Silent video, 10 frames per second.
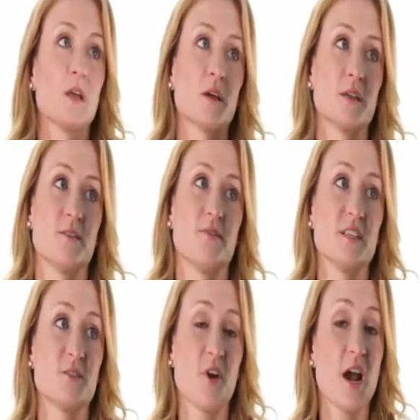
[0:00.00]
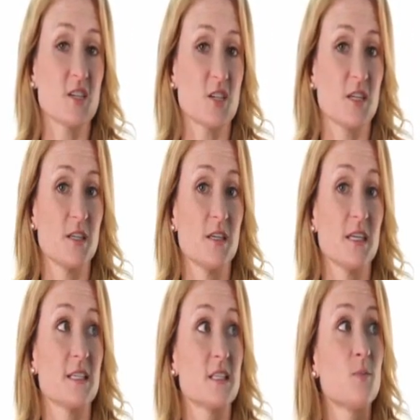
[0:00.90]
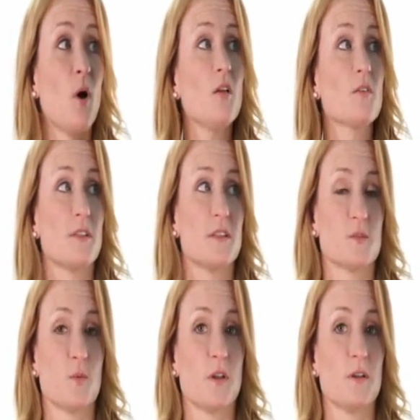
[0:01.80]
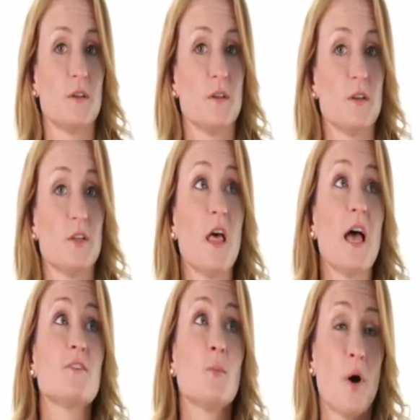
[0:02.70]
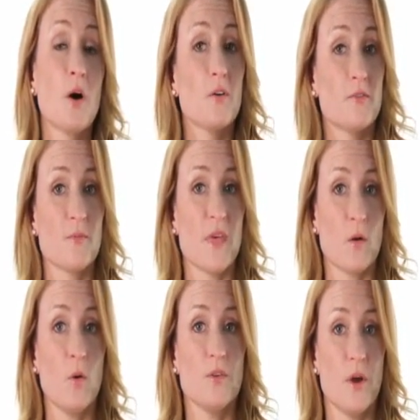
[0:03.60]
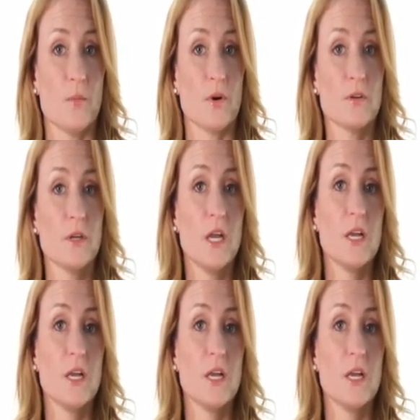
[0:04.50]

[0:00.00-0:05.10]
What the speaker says: Because if this fraction is smaller than this one, you'll have to borrow from that whole number.